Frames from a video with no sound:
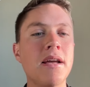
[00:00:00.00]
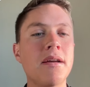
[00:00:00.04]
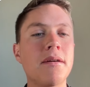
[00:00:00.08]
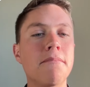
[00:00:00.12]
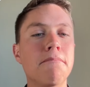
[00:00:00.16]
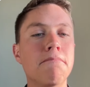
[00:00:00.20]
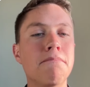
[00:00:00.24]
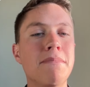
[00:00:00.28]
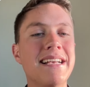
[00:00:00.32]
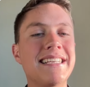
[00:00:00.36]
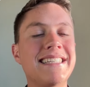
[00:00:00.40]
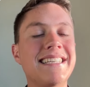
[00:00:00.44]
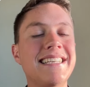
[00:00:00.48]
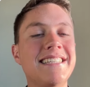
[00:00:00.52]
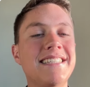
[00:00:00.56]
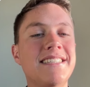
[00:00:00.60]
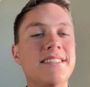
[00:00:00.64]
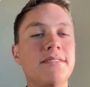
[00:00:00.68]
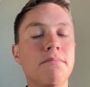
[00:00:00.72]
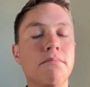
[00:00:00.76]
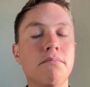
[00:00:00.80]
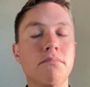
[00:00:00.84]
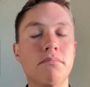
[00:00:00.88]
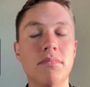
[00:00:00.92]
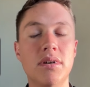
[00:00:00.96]
message
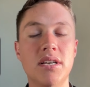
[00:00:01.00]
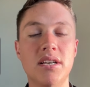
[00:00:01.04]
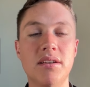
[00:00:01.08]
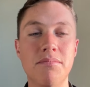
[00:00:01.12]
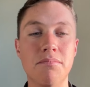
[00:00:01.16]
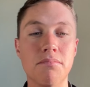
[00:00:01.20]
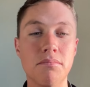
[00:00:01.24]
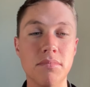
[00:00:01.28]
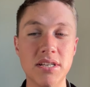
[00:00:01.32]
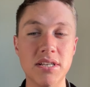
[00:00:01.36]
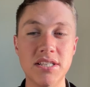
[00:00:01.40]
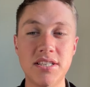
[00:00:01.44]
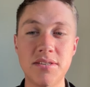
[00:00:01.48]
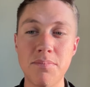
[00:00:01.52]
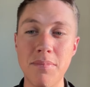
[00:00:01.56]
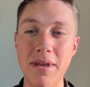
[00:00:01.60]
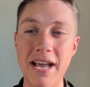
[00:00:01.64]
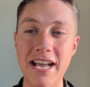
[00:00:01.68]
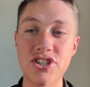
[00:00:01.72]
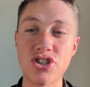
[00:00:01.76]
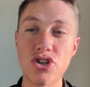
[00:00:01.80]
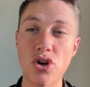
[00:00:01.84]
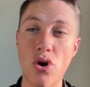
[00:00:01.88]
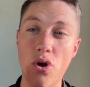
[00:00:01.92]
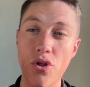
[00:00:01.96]

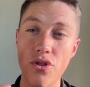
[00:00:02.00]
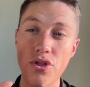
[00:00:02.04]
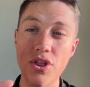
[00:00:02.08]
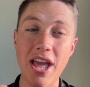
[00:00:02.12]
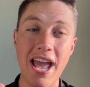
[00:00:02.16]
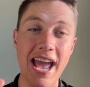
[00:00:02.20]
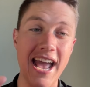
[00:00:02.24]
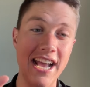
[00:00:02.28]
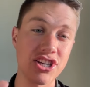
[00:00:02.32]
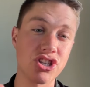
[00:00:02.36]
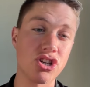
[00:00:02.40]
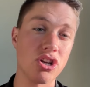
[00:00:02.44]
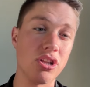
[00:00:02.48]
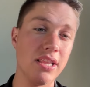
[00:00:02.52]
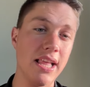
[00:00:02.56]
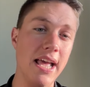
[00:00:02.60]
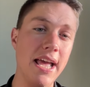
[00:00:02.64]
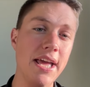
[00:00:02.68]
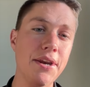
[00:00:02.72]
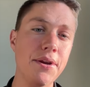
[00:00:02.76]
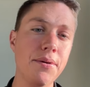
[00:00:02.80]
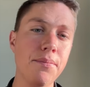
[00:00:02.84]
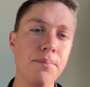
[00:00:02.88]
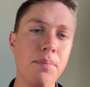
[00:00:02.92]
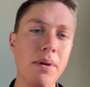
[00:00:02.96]
mismatch on the actual
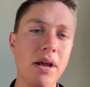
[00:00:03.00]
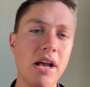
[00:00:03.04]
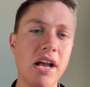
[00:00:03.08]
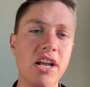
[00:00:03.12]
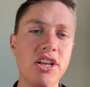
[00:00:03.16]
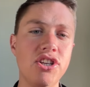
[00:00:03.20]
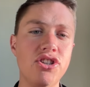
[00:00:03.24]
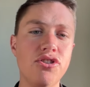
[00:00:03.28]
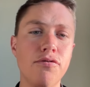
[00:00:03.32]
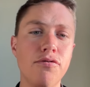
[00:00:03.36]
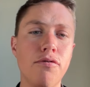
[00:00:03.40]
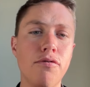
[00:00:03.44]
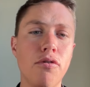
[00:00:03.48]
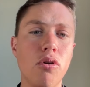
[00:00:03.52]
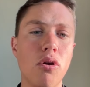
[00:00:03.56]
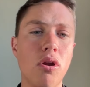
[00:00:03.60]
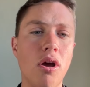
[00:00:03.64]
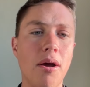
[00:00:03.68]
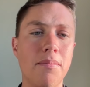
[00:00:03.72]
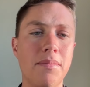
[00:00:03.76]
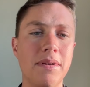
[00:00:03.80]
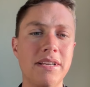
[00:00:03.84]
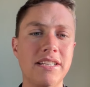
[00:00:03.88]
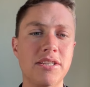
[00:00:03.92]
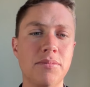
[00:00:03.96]
landing page,
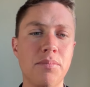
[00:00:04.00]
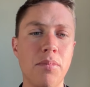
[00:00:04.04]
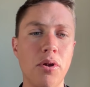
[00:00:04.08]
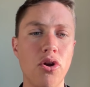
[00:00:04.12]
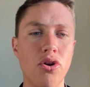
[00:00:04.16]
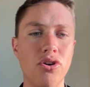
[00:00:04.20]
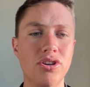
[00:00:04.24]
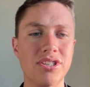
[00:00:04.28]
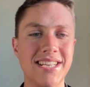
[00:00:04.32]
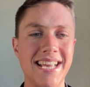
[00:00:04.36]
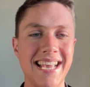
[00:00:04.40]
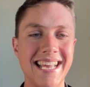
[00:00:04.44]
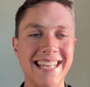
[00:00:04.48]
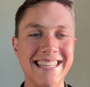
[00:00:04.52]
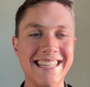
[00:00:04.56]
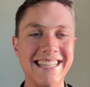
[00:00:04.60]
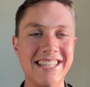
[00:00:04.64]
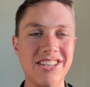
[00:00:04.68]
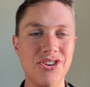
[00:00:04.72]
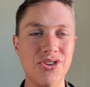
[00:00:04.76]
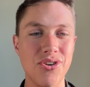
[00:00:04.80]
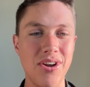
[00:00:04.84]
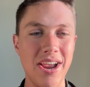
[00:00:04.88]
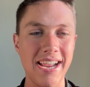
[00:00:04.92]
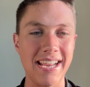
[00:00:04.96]
follow-up experience, and
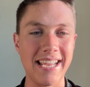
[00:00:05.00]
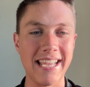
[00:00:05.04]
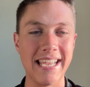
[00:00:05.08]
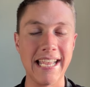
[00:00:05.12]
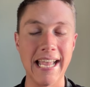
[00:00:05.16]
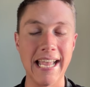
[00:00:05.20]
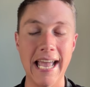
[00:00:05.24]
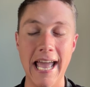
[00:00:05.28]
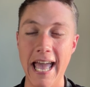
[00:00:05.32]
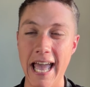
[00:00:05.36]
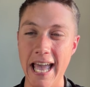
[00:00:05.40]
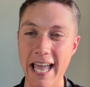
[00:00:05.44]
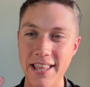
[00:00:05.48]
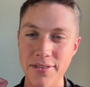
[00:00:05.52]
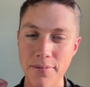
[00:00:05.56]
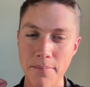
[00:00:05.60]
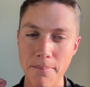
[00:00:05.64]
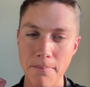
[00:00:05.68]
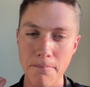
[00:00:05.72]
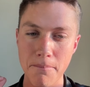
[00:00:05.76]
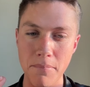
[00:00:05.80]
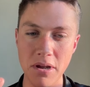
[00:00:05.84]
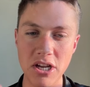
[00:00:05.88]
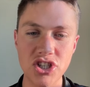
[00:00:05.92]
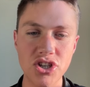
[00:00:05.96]
tracking and
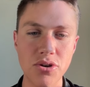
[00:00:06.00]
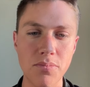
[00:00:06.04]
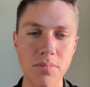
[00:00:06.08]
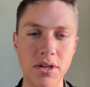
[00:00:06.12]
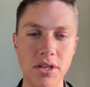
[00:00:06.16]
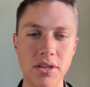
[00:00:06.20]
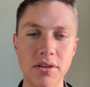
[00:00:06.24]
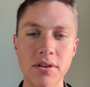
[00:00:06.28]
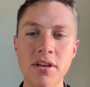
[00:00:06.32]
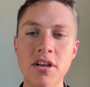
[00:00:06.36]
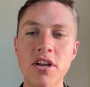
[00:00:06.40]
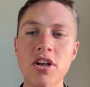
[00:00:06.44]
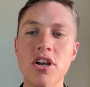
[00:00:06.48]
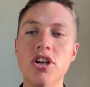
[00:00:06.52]
measurement.